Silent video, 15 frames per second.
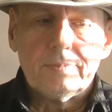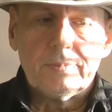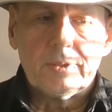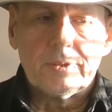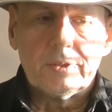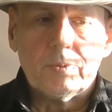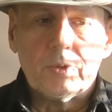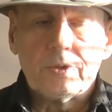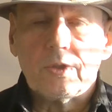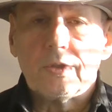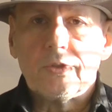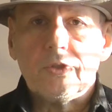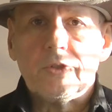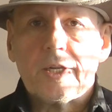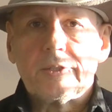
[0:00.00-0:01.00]
And she was
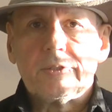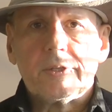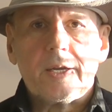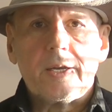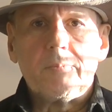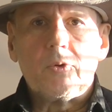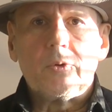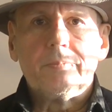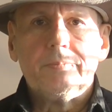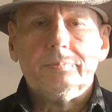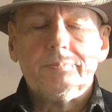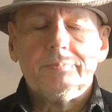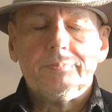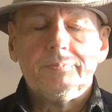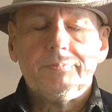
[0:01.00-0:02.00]
not dyslexic anymore.
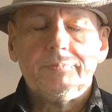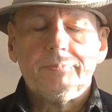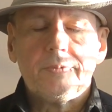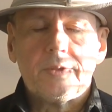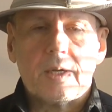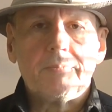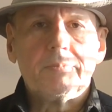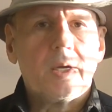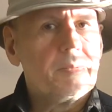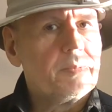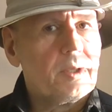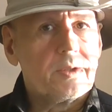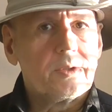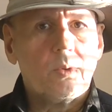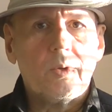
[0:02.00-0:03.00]
Sometimes
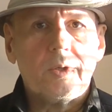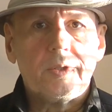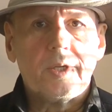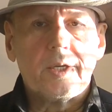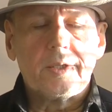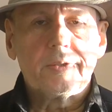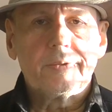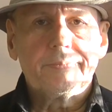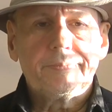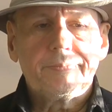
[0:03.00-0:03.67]
that's all it takes.